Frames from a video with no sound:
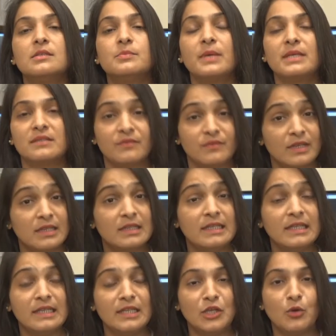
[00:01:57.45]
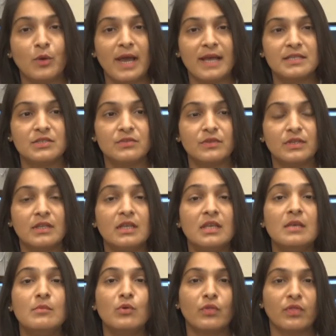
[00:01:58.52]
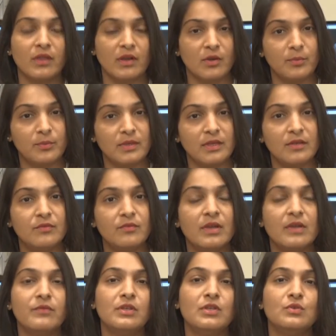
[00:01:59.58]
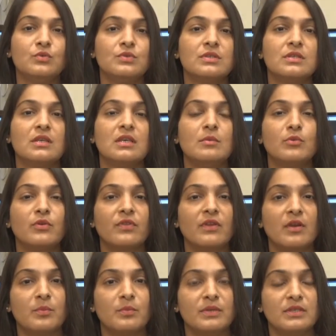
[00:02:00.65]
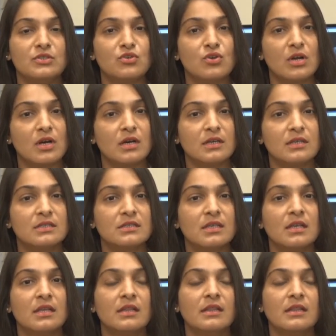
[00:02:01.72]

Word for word: specifically neoadjuvant chemotherapy, where we use chemotherapy drugs